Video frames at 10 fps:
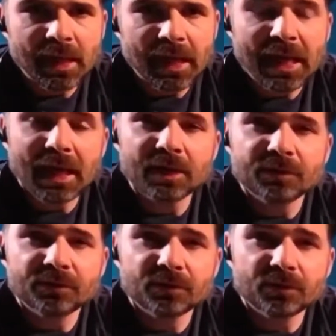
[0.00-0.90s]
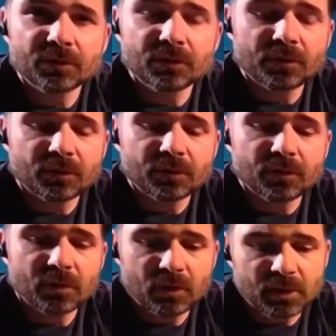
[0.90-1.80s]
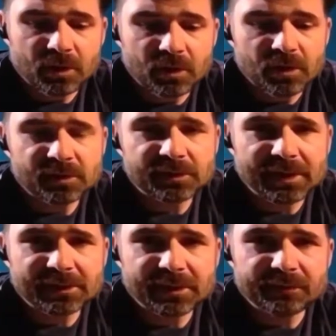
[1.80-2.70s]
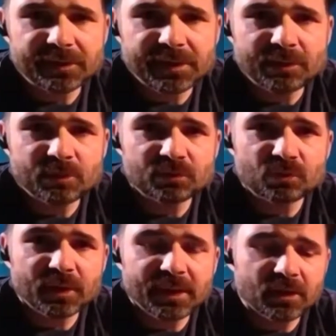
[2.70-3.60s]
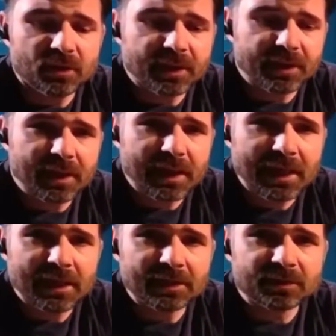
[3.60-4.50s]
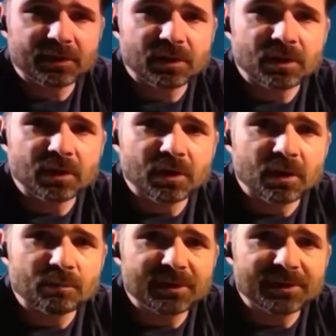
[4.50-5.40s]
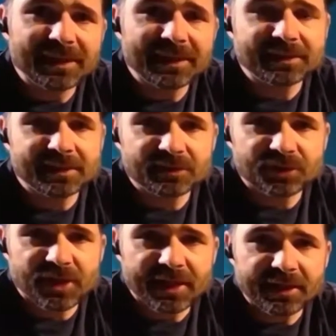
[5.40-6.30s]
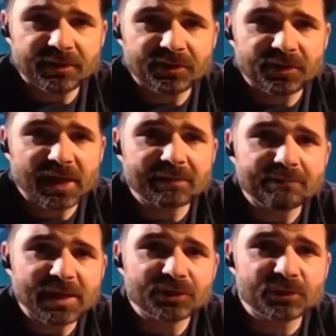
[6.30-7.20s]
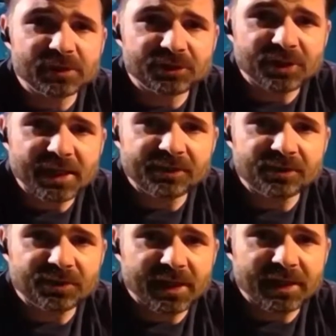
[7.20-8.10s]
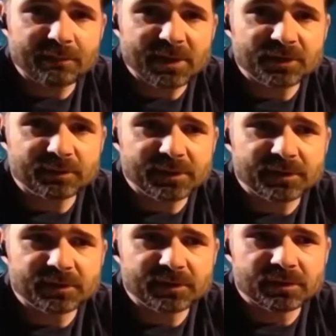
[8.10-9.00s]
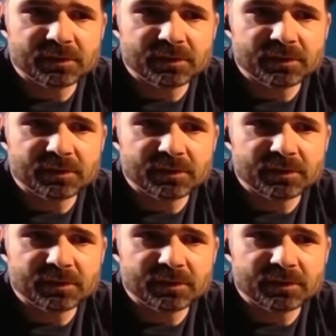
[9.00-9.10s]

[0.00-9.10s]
And the last activity was really looking at predicting change and measuring change and taking measurements.